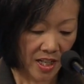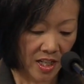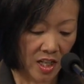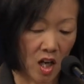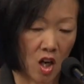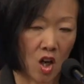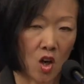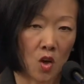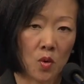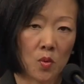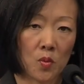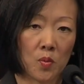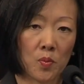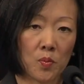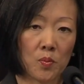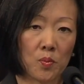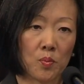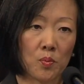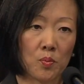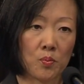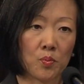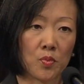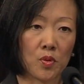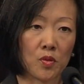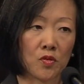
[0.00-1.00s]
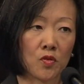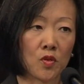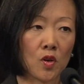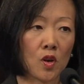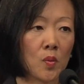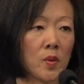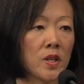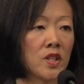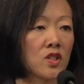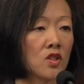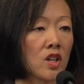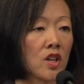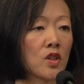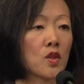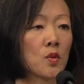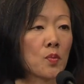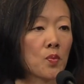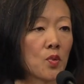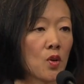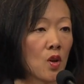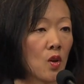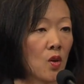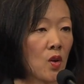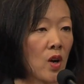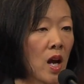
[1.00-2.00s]
Now, before we start the
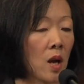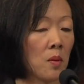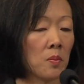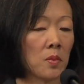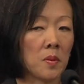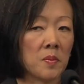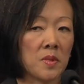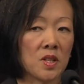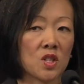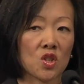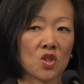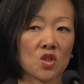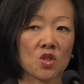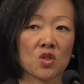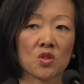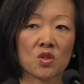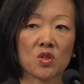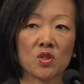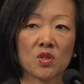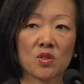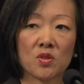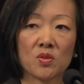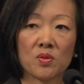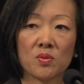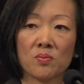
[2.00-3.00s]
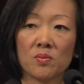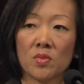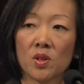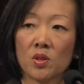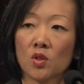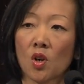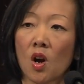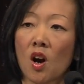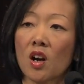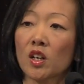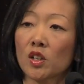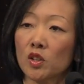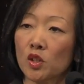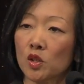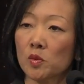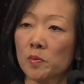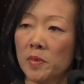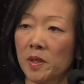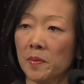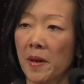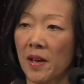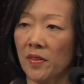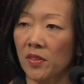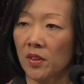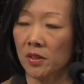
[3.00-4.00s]
program, let me just talk a little
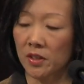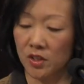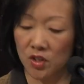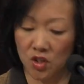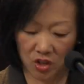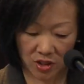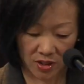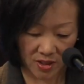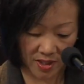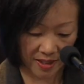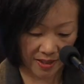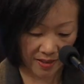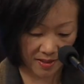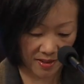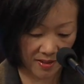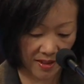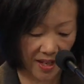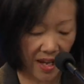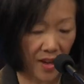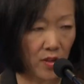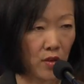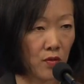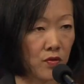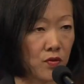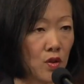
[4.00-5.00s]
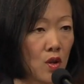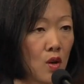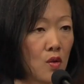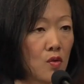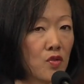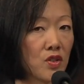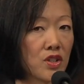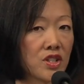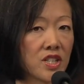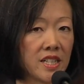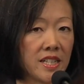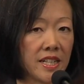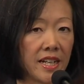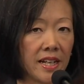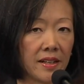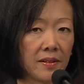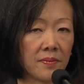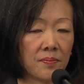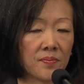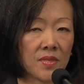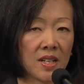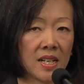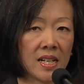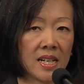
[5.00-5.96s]
bit about the logistics and the flow for today.